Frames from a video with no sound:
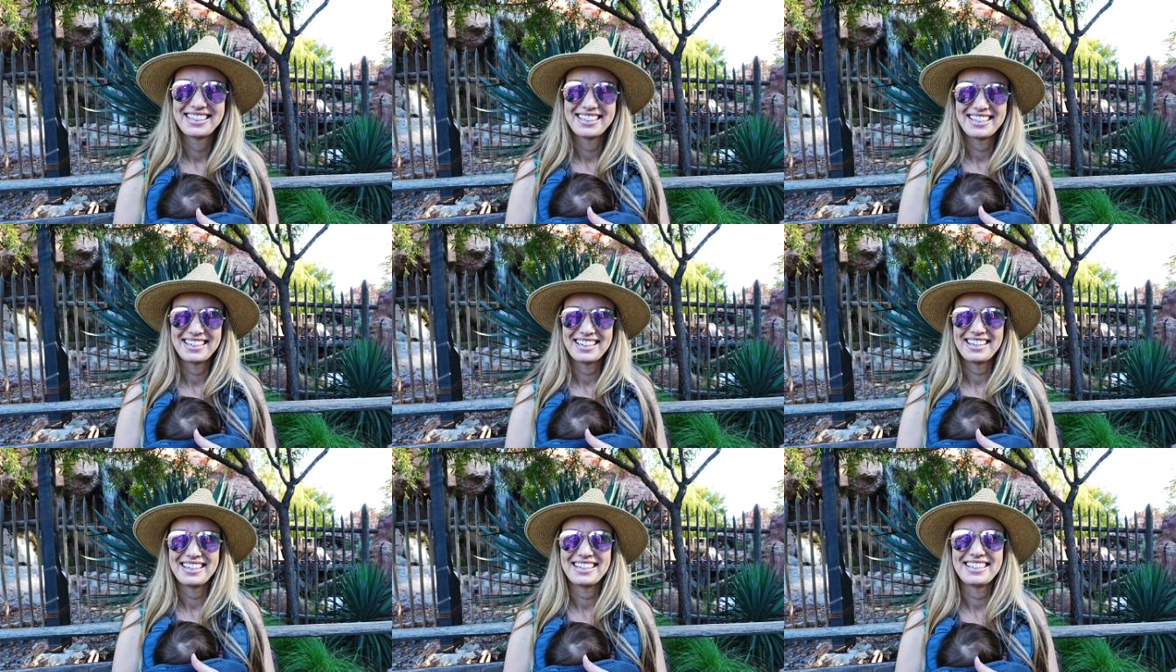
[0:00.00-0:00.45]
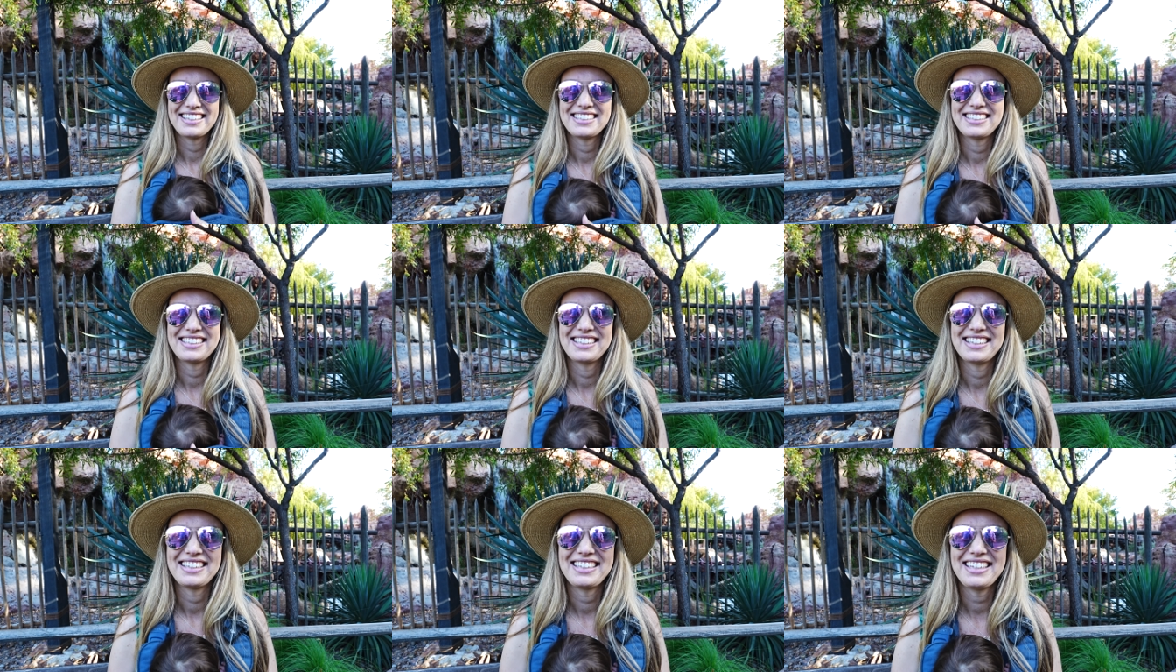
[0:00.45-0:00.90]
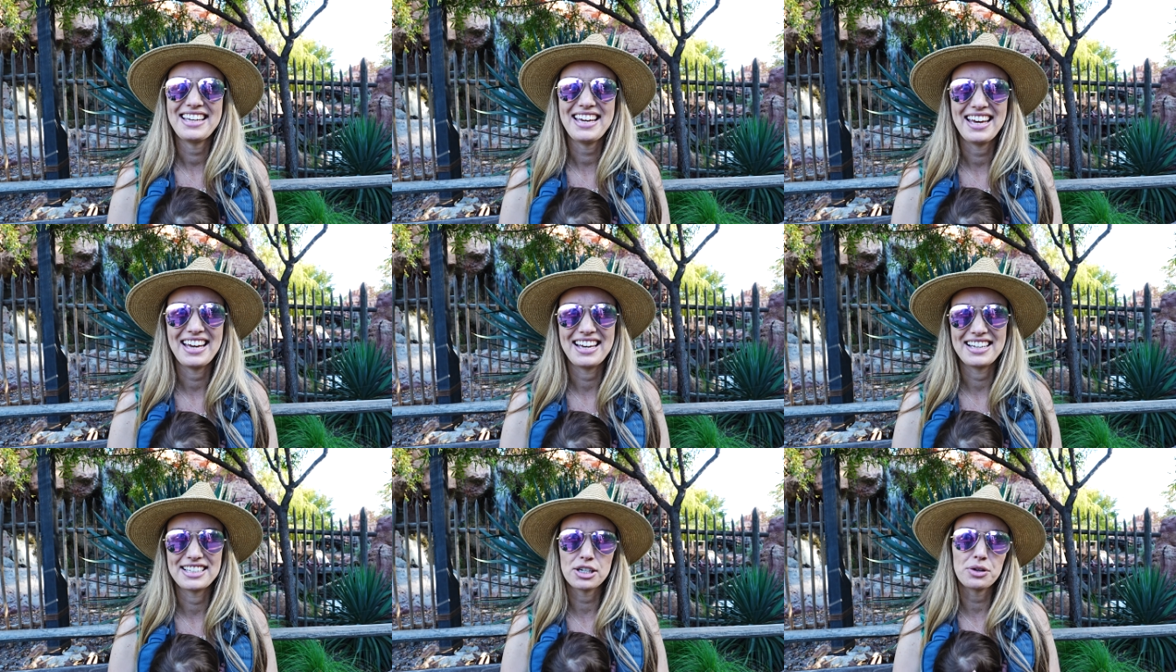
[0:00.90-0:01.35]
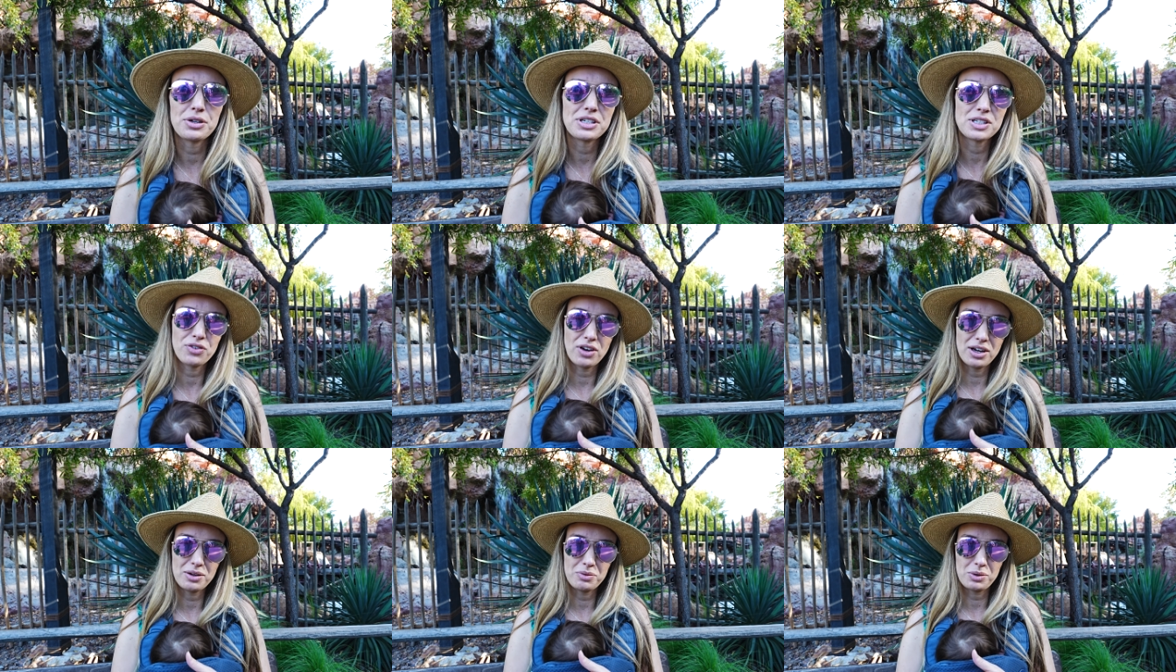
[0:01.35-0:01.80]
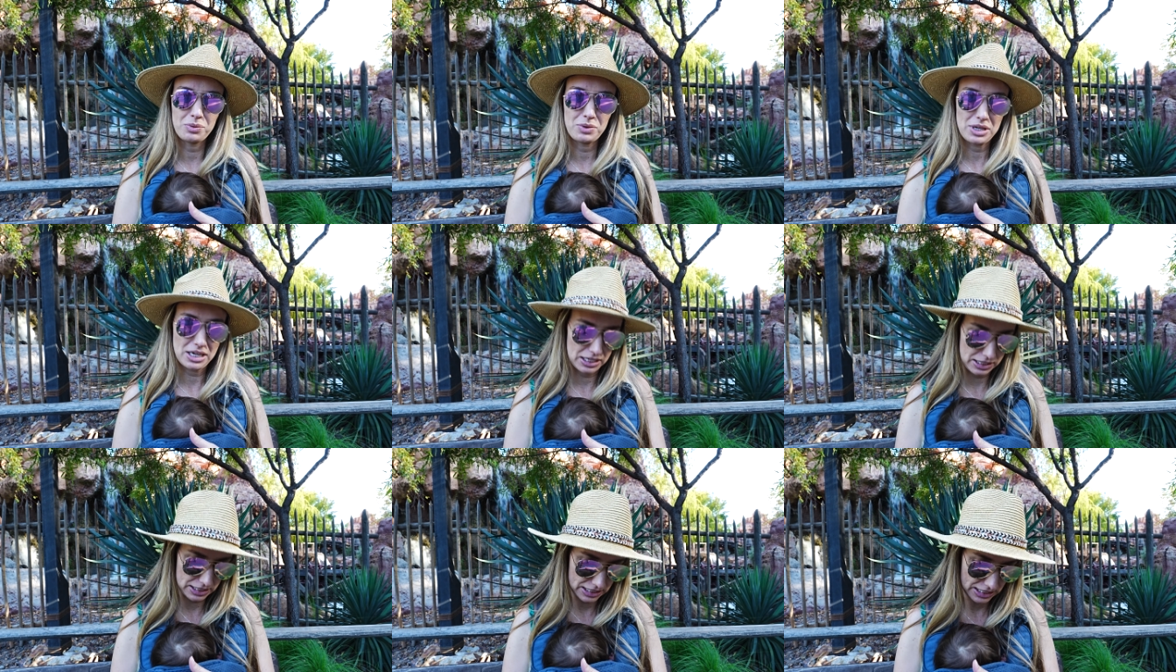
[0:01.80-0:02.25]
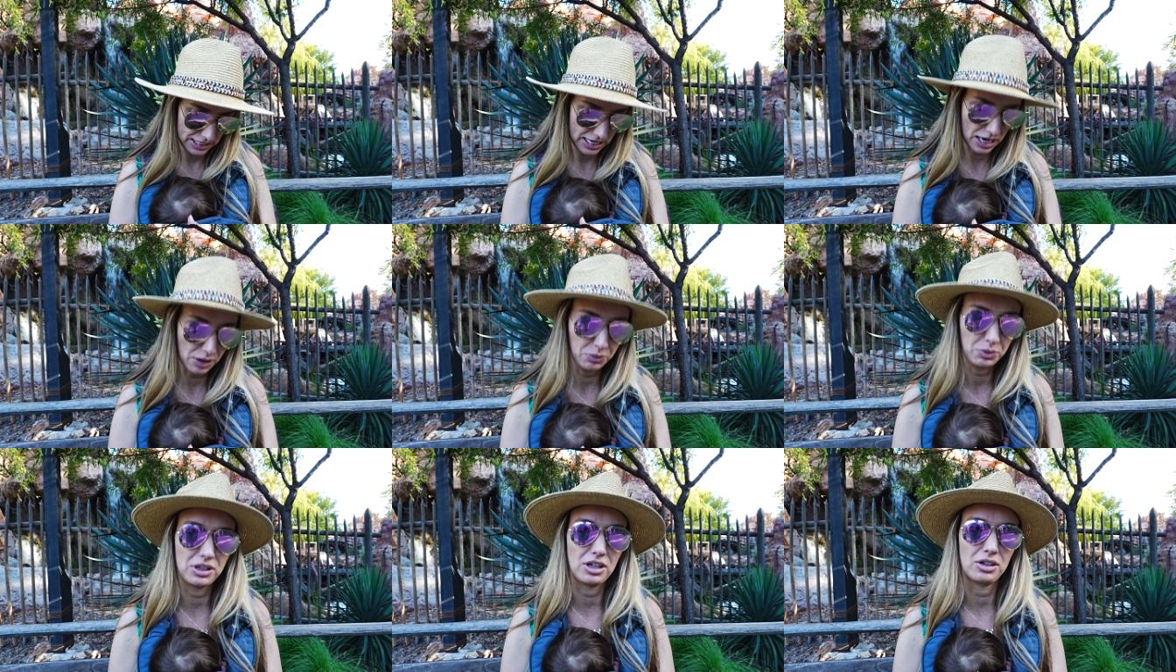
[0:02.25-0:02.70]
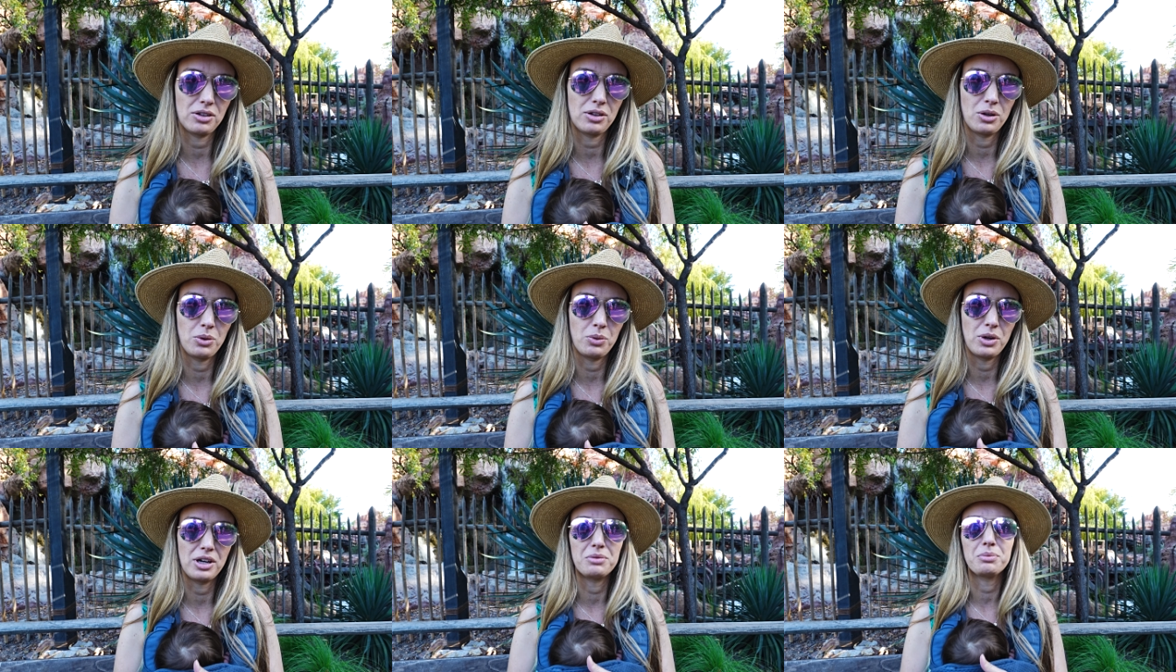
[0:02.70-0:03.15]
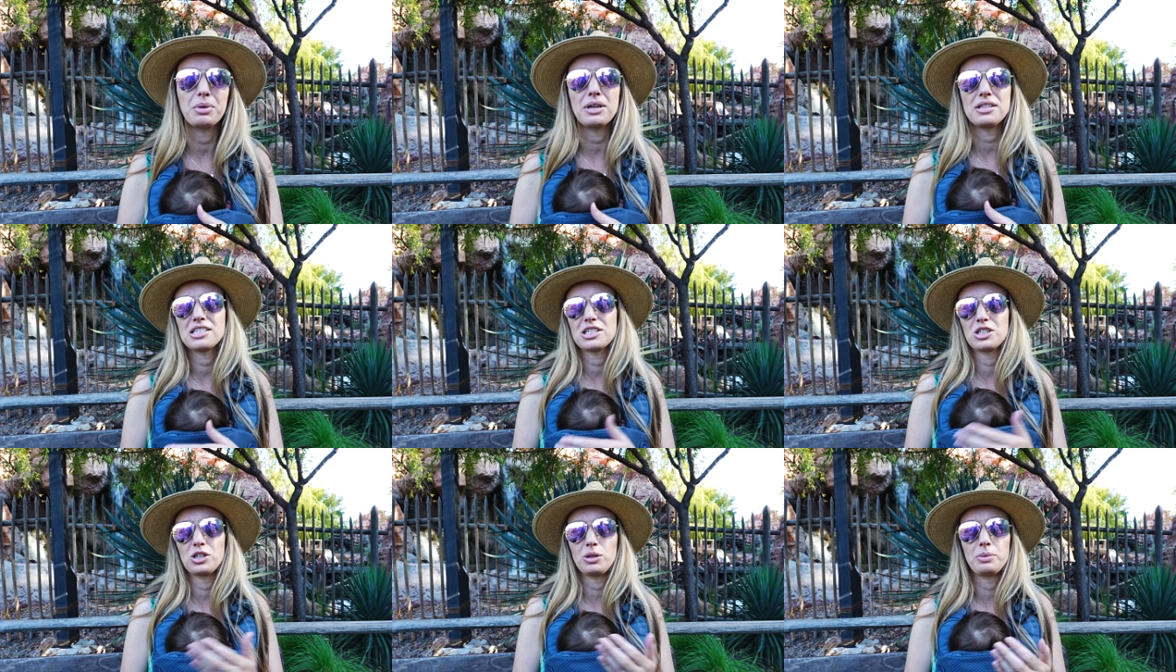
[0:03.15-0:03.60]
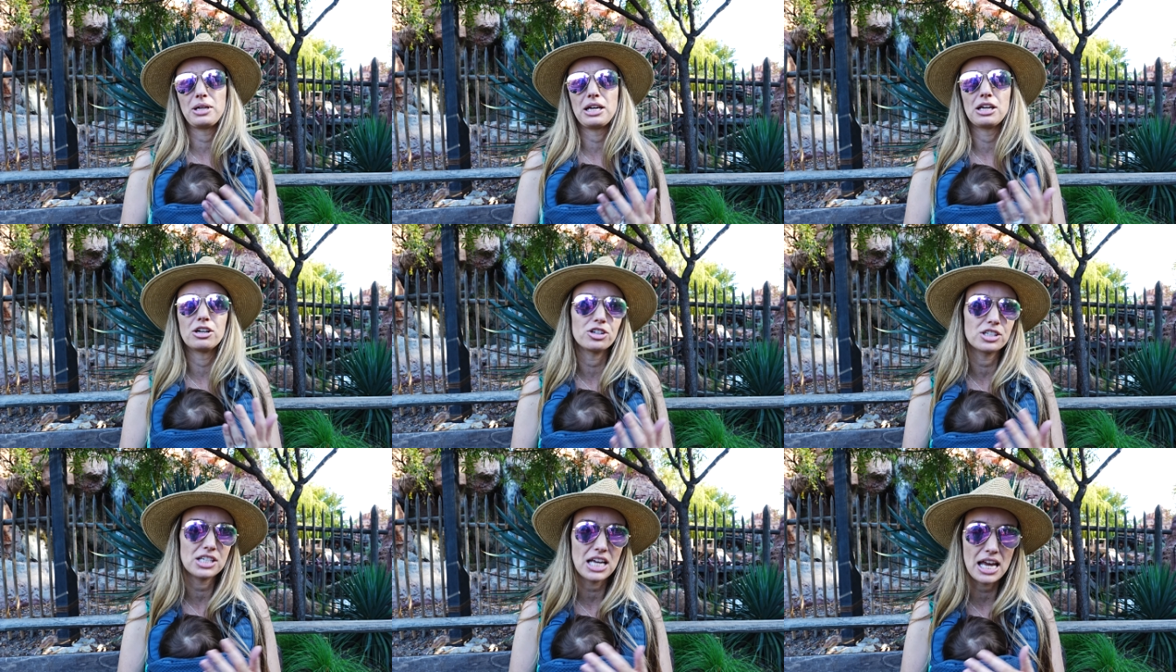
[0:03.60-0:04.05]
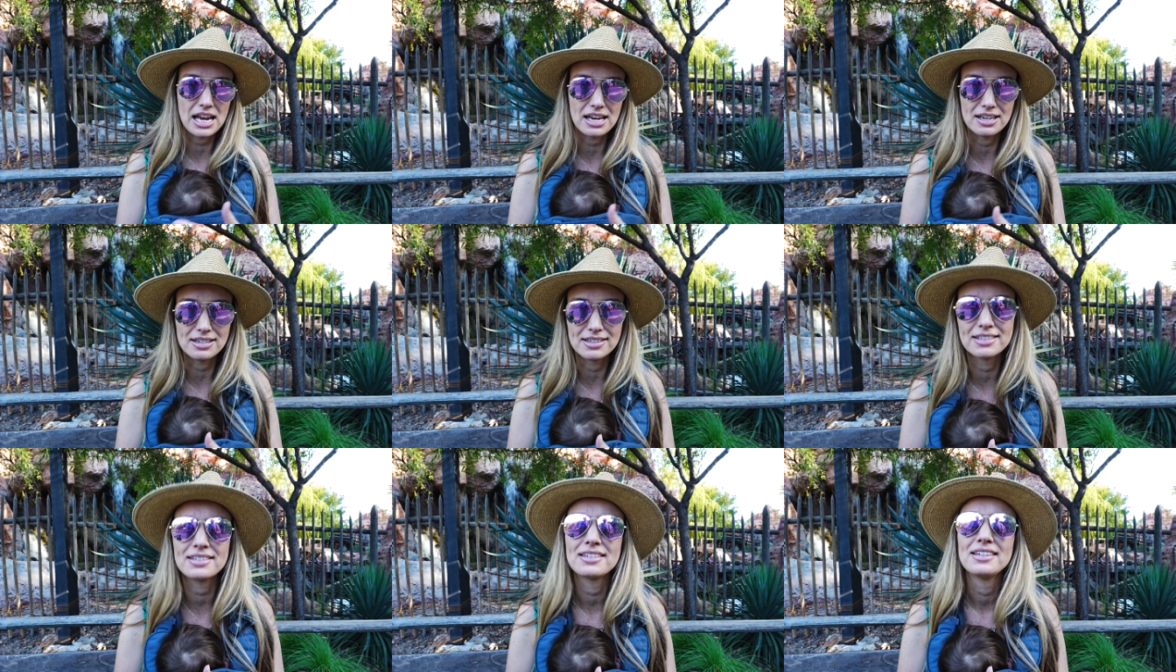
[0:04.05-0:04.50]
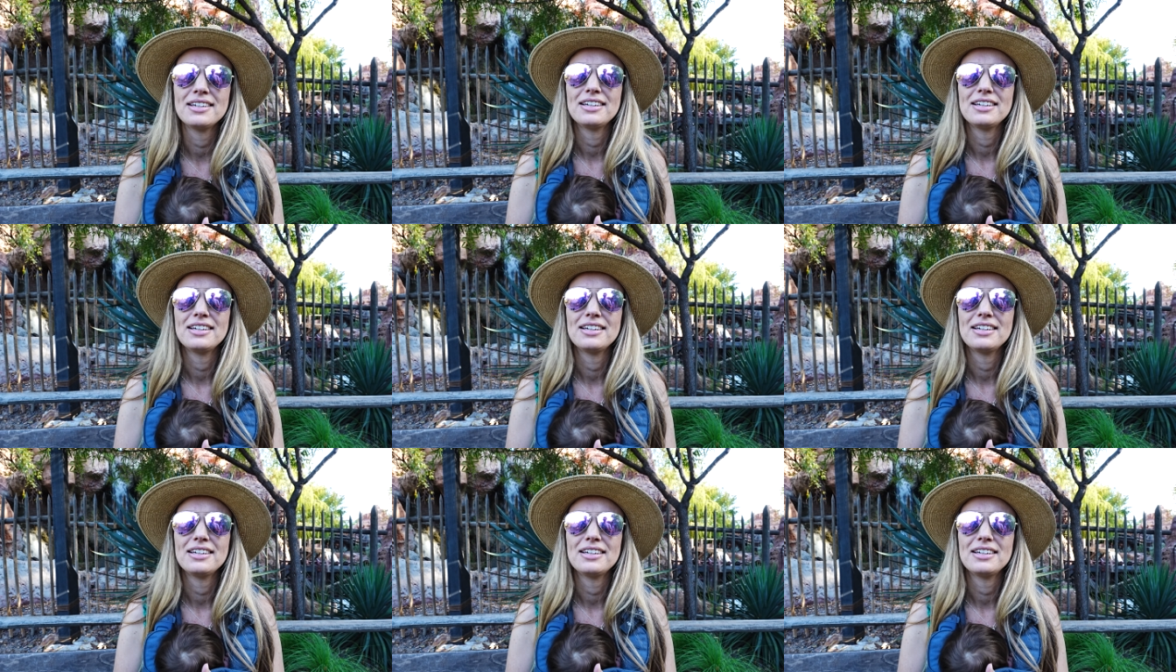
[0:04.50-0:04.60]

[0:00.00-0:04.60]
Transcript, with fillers: Have fun, y'all. Yeah, it's always fun when we can sit down with our little one but still be entertained